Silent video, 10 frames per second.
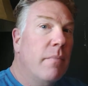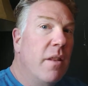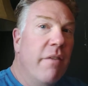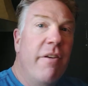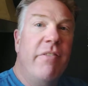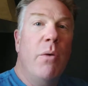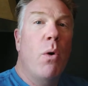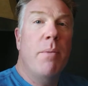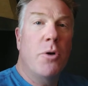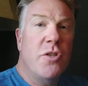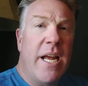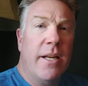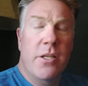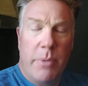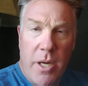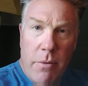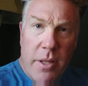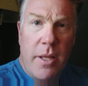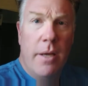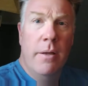the 51% because we know
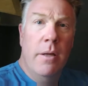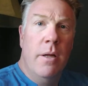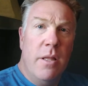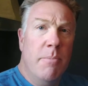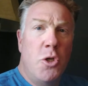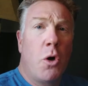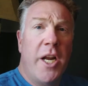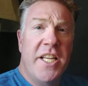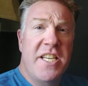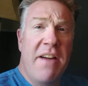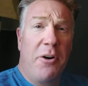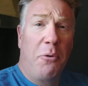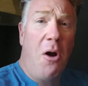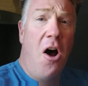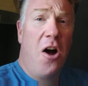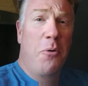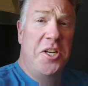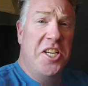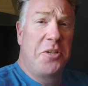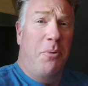that the the majority is never wrong,
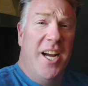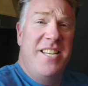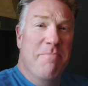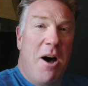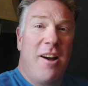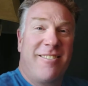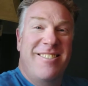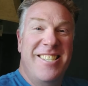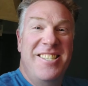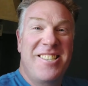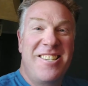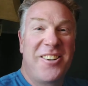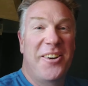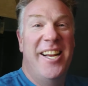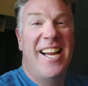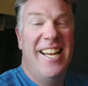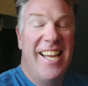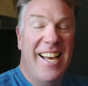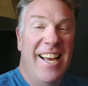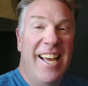which is why democracy is such a great
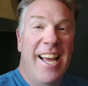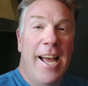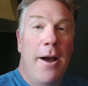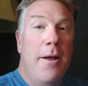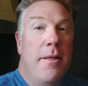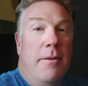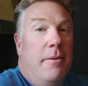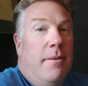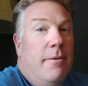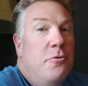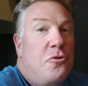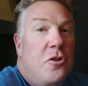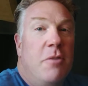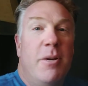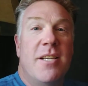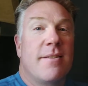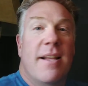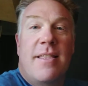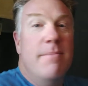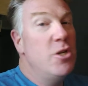idea. Should we just
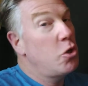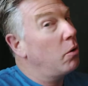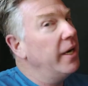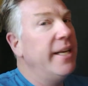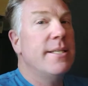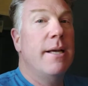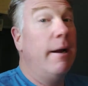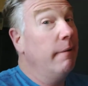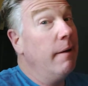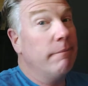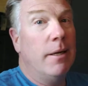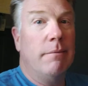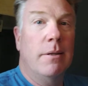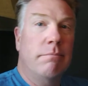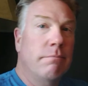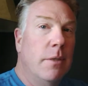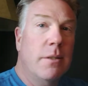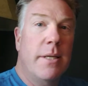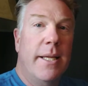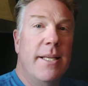let the majority decide? Yeah, eh, look,
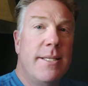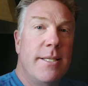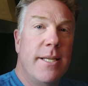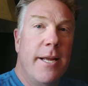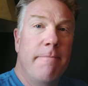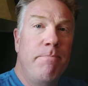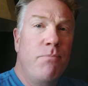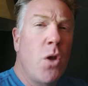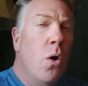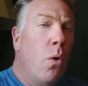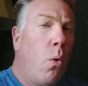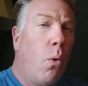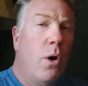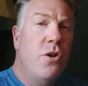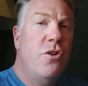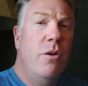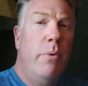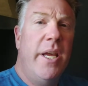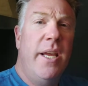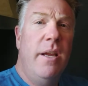looks like this is it. Or should
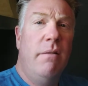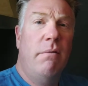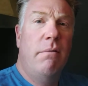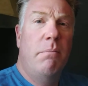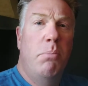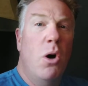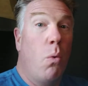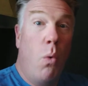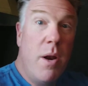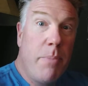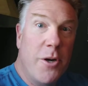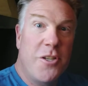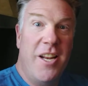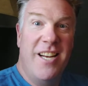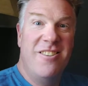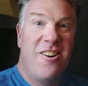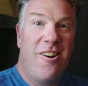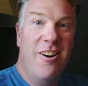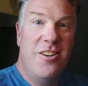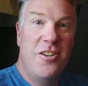we put one person in
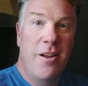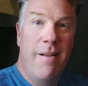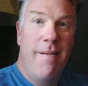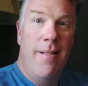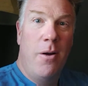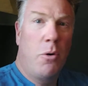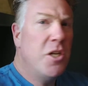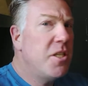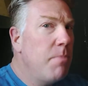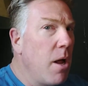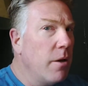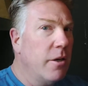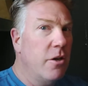charge? or a smaller